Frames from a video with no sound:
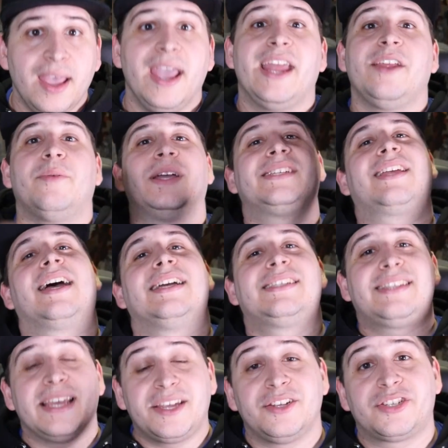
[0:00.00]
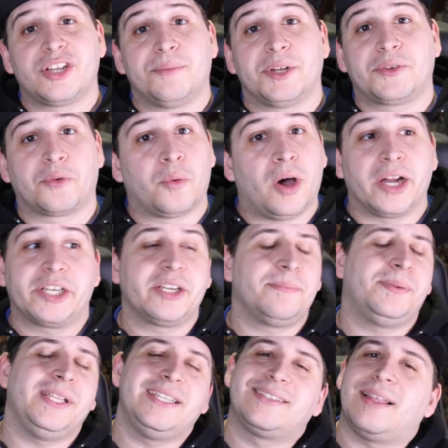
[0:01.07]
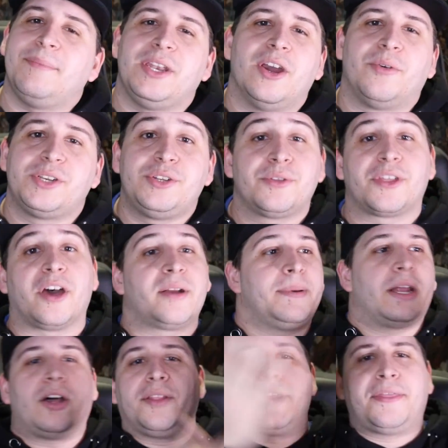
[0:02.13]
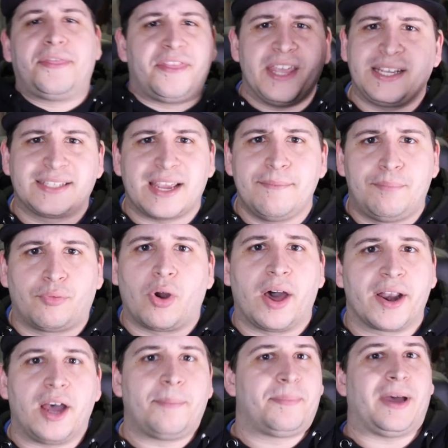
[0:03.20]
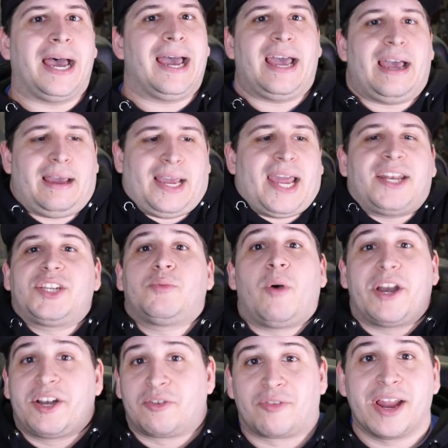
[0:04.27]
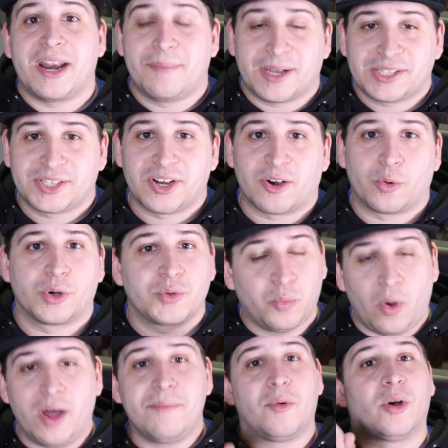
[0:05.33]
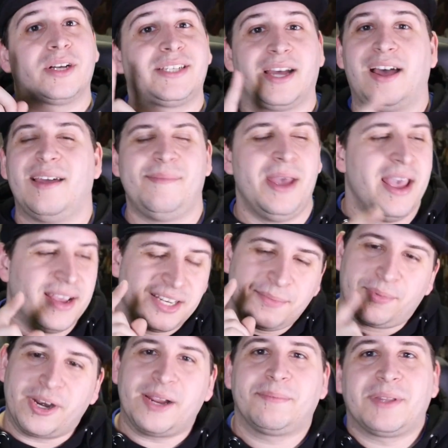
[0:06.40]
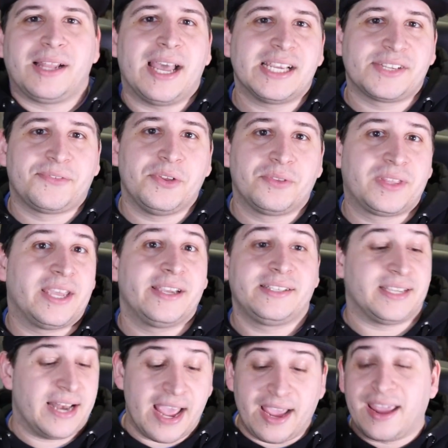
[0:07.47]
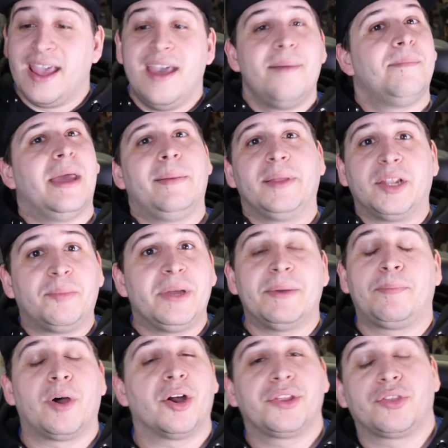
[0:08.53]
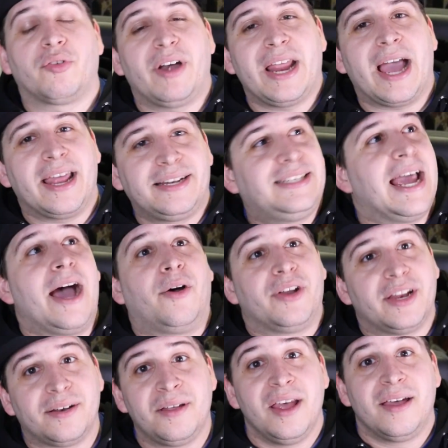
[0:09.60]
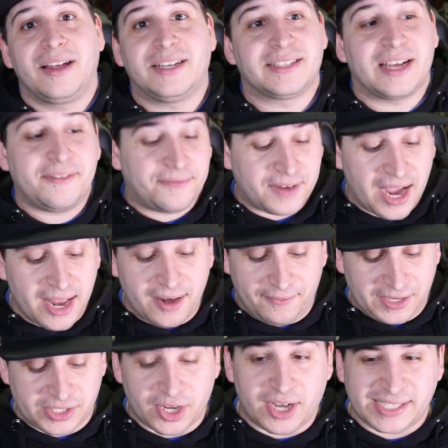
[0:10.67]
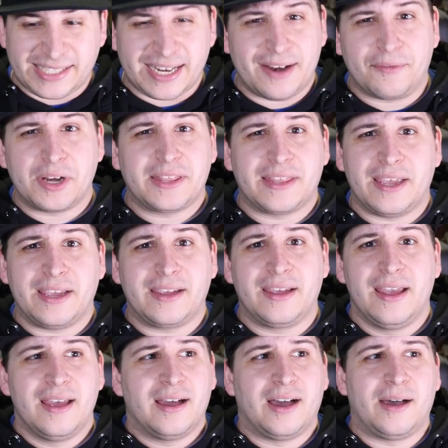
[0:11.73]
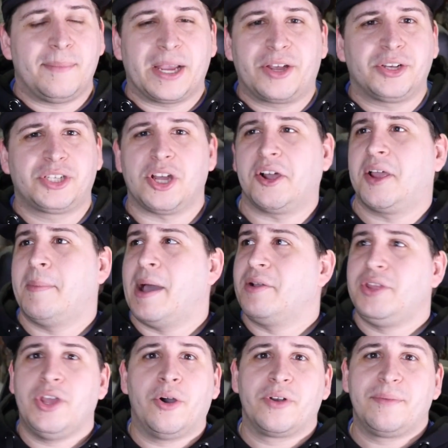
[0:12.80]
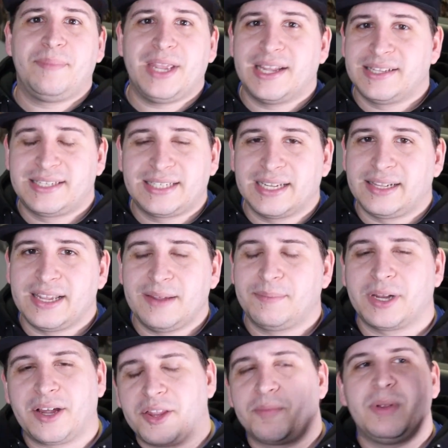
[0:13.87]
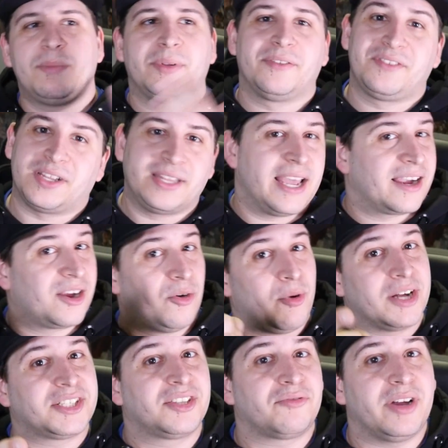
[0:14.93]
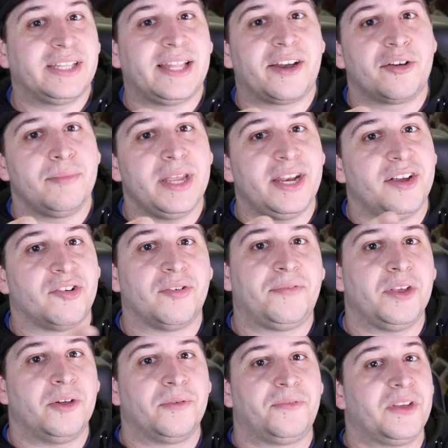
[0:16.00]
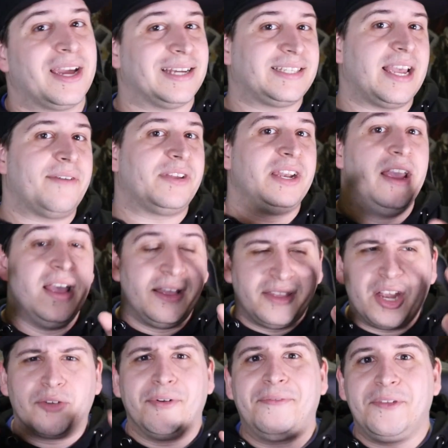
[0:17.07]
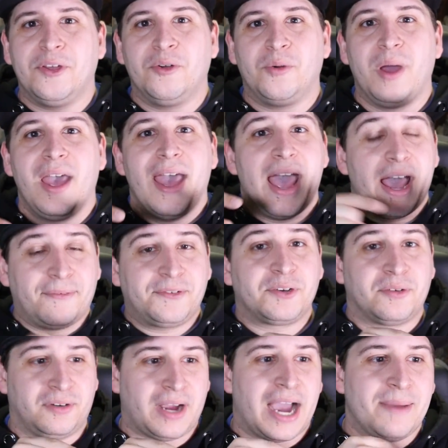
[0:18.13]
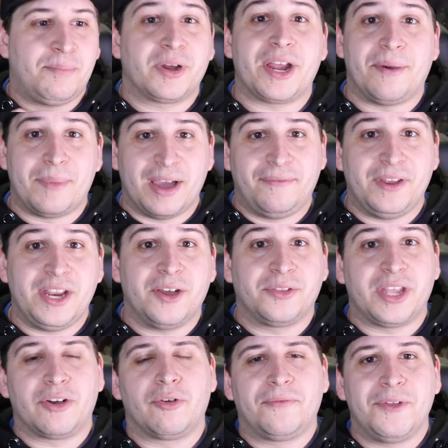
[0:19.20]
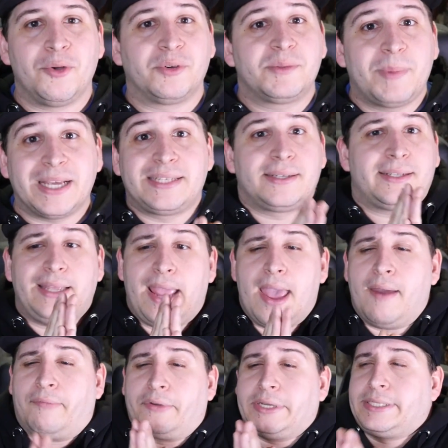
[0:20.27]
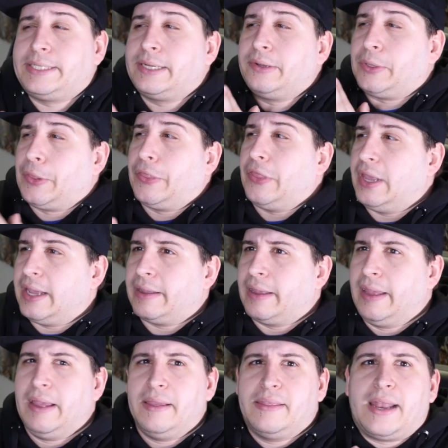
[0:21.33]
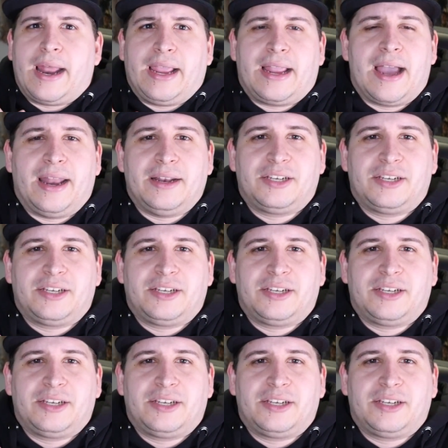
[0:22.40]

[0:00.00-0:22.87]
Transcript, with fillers: Anyways, guys, thank you so much for watching. Please let me know what you thought about all the things I brought up. I just wanted to rant about Star Wars one more time to bring up the last few things, and hey, maybe there'll be a part 3. I doubt it, because I've kind of exhausted everything. I could talk about Yoda being silly, but other people have done that. Go watch the Red Letter Media review if you guys haven't. Their review, after I put out my video, their review was basically every single thing that I kind